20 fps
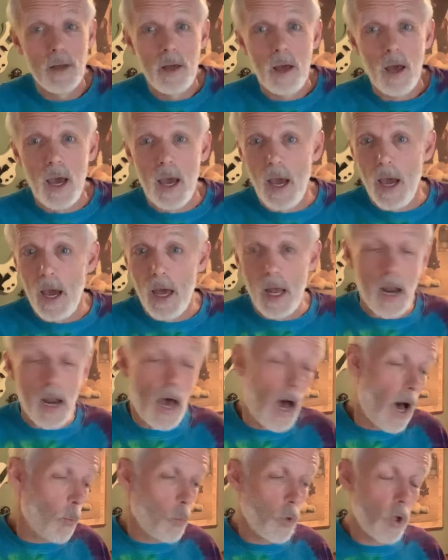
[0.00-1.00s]
and
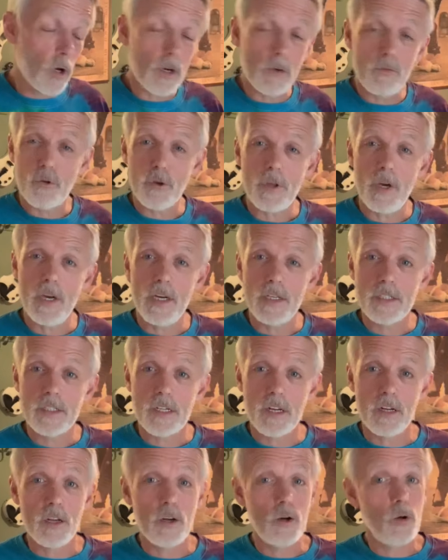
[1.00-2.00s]
I'm looking for things
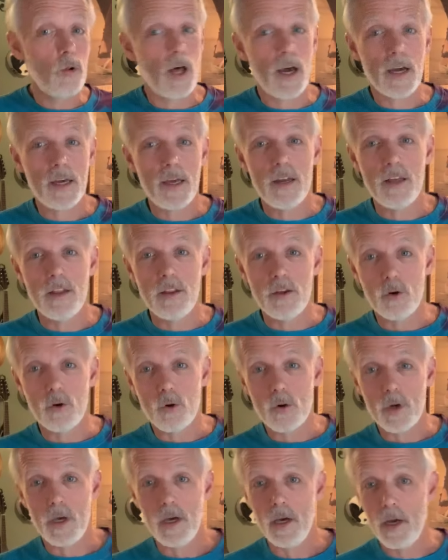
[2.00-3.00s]
to do like any little
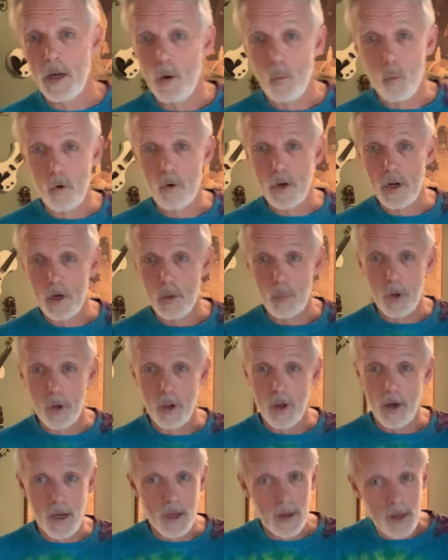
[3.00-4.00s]
kid and wanting to
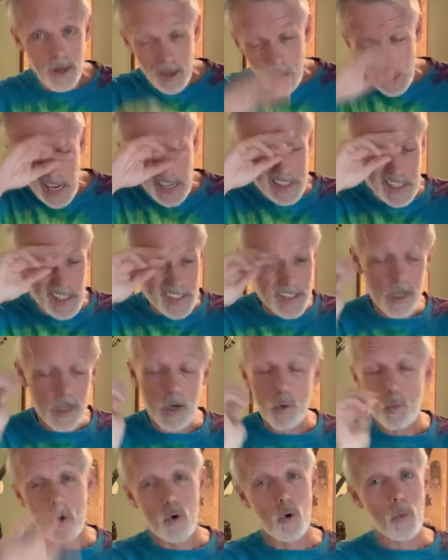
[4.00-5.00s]
play. As I said,
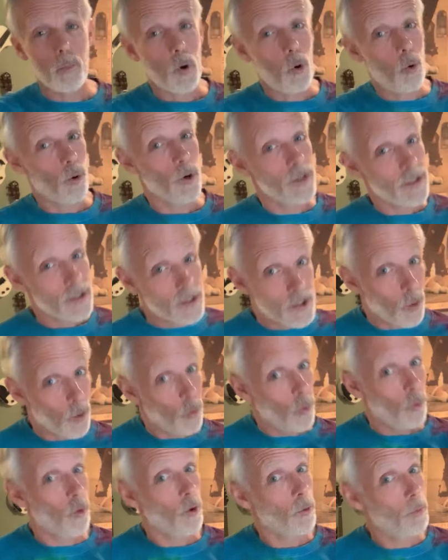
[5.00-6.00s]
we were poor, so we
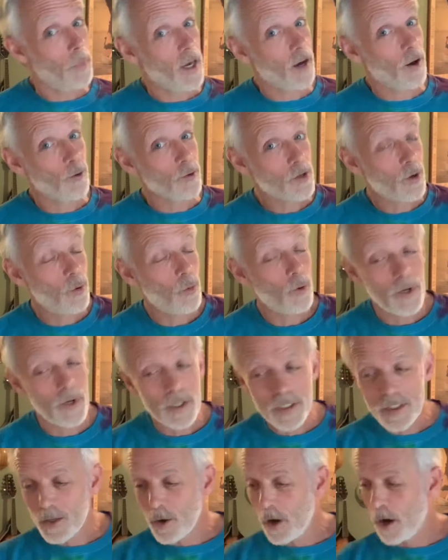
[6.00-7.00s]
weren't big on toys,
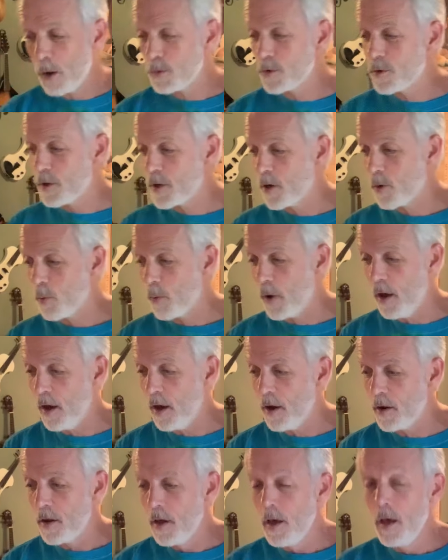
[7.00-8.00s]
so I was looking
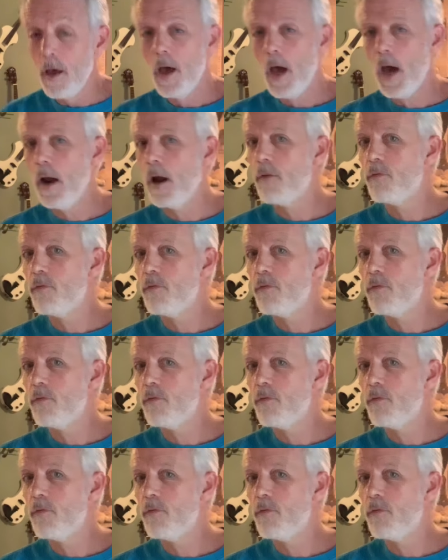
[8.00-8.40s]
around, and I